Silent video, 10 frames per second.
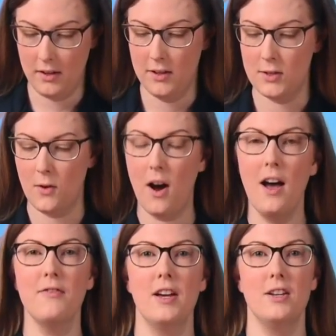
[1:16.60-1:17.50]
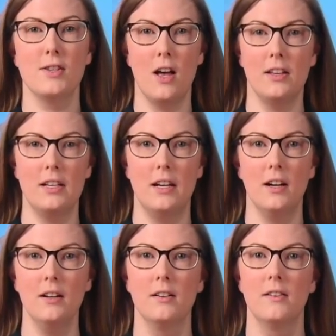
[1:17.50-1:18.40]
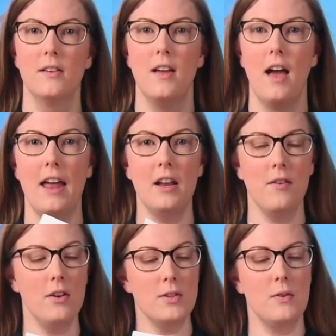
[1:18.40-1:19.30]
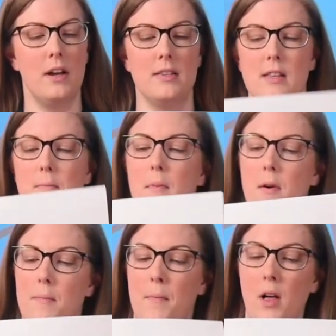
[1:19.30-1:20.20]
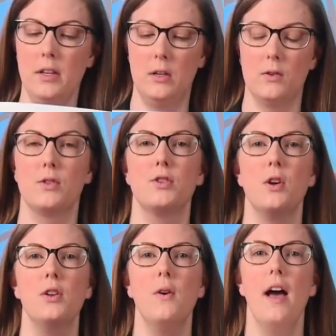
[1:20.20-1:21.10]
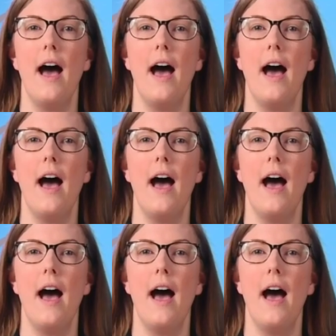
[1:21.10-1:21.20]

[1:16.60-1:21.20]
So I've got a solid here. And I've also got some molecules to show you